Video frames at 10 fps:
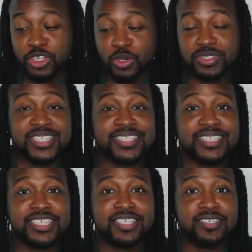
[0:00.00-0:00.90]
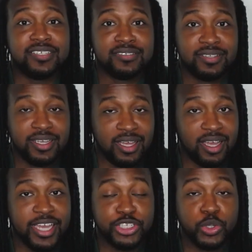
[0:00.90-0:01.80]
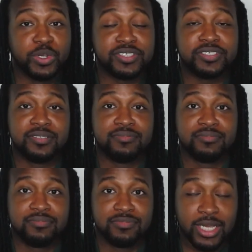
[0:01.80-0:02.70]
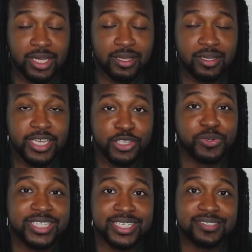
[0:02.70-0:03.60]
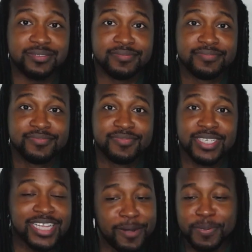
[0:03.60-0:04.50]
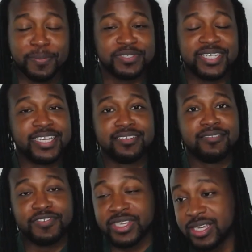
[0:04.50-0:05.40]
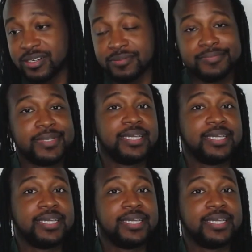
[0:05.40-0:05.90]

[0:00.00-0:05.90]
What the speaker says: since he endorsed Hillary Clinton. A lot of people saying, forget him.